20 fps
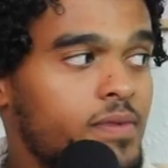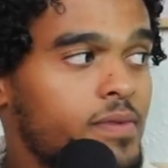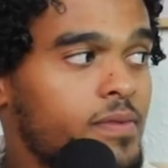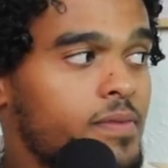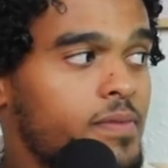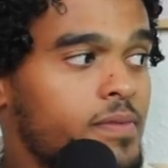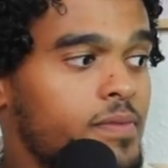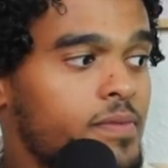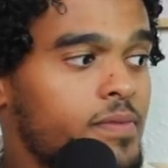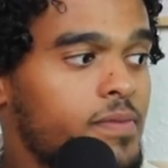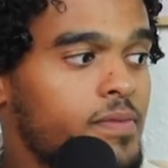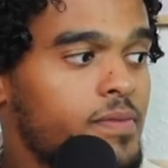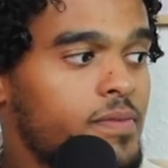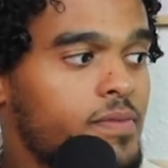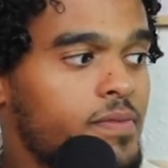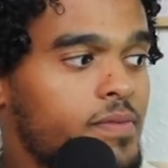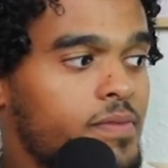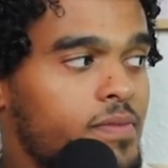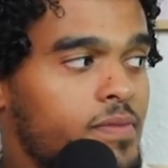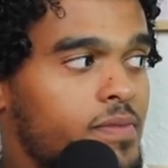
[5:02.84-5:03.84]

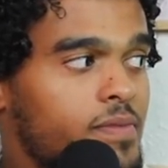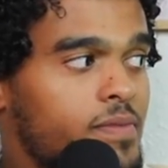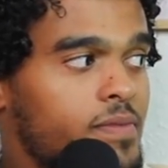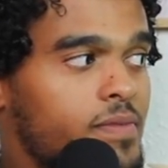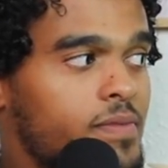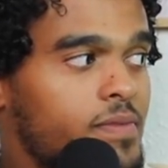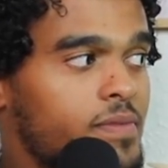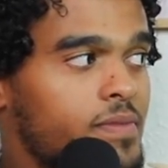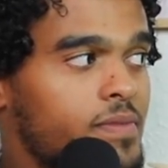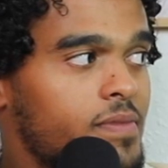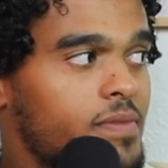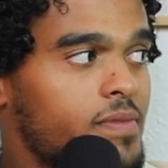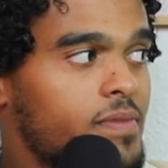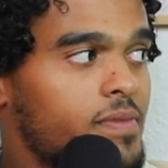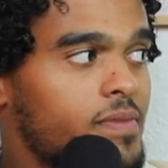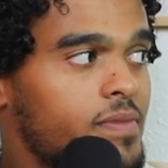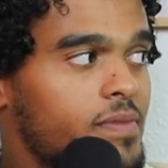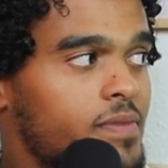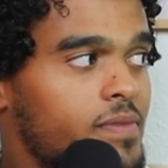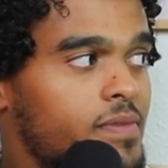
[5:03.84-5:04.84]

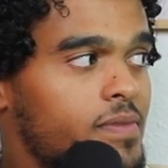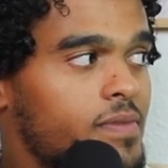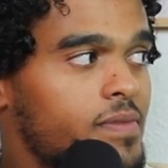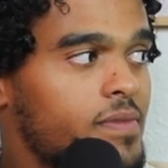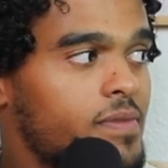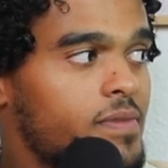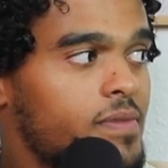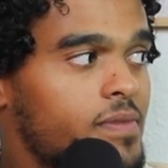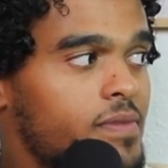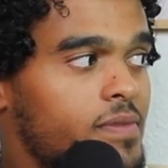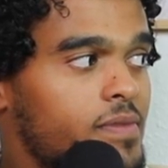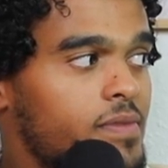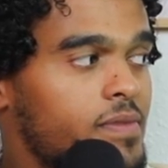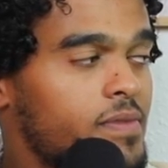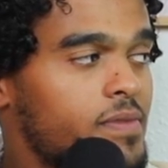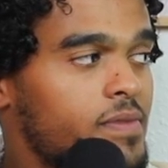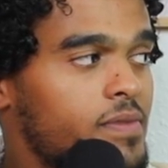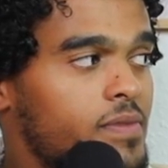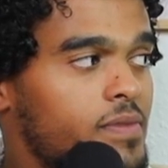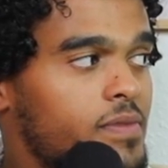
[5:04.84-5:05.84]

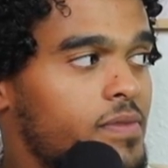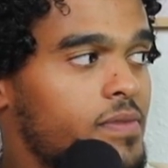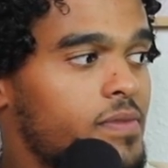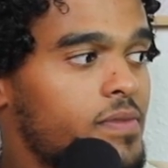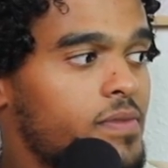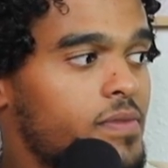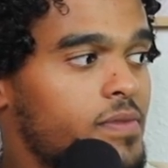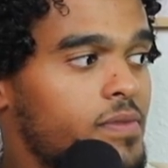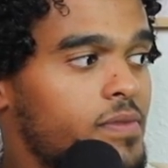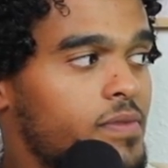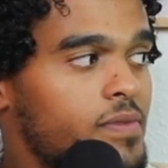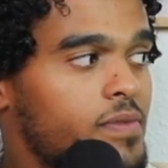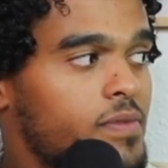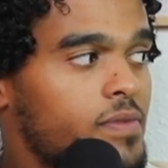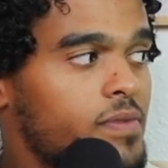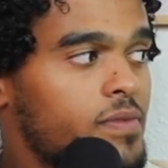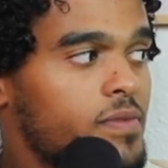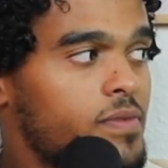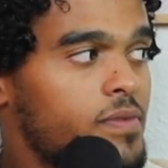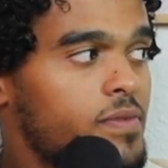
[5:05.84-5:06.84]

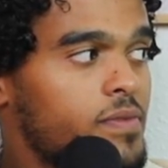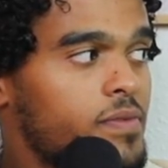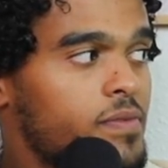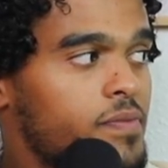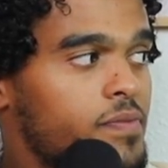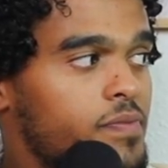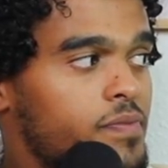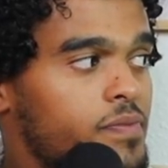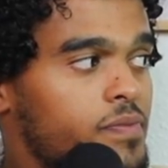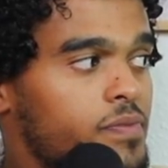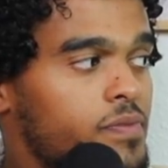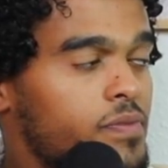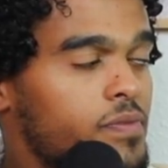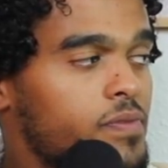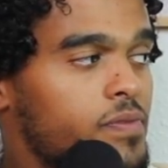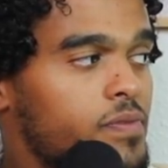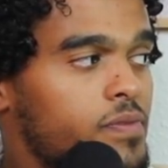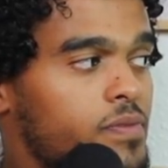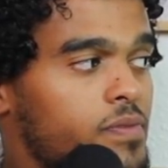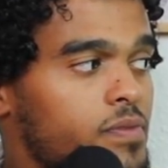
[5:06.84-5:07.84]

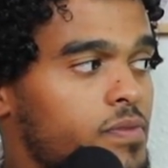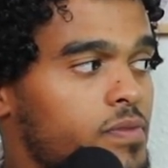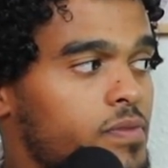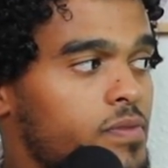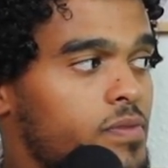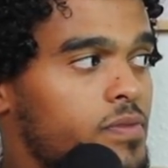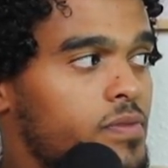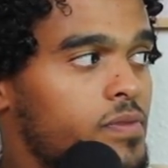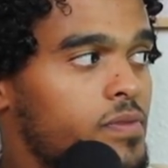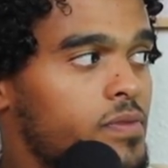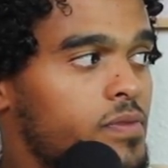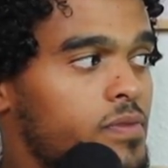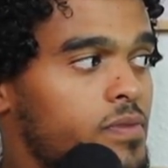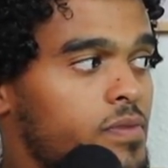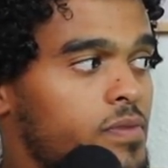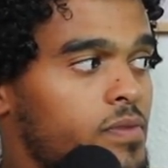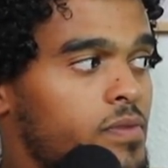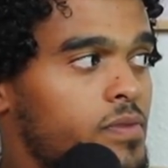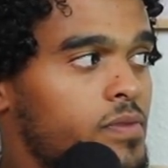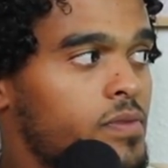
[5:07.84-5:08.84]

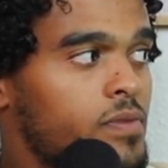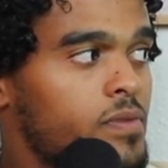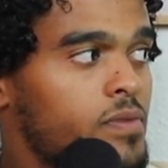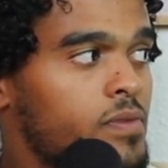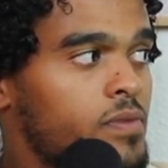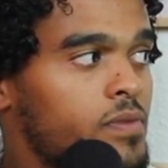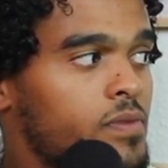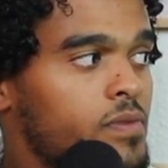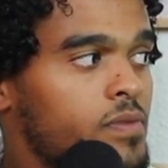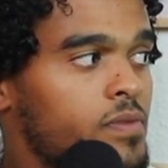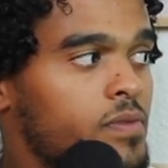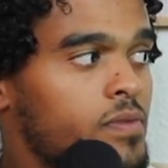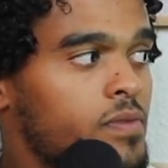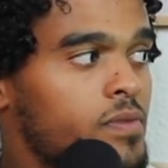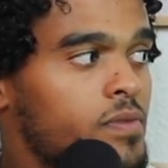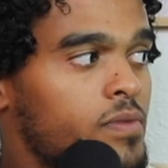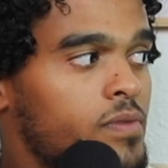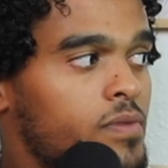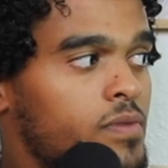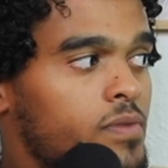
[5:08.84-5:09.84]

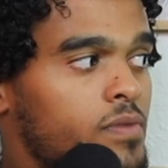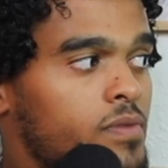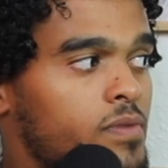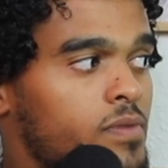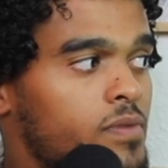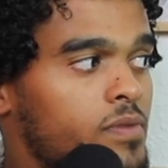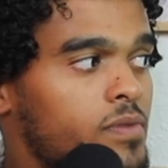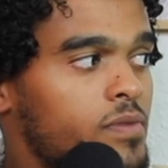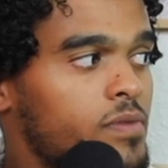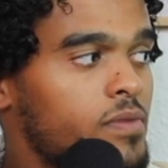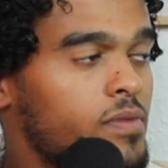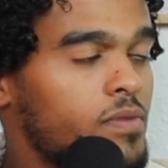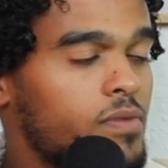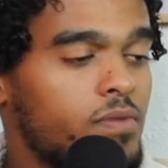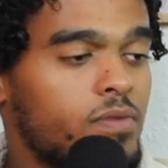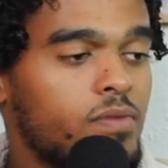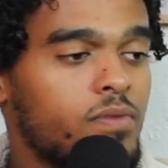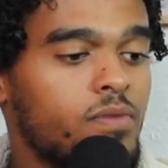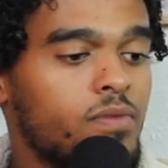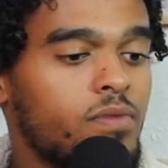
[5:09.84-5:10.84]
No words are spoken by the person on screen.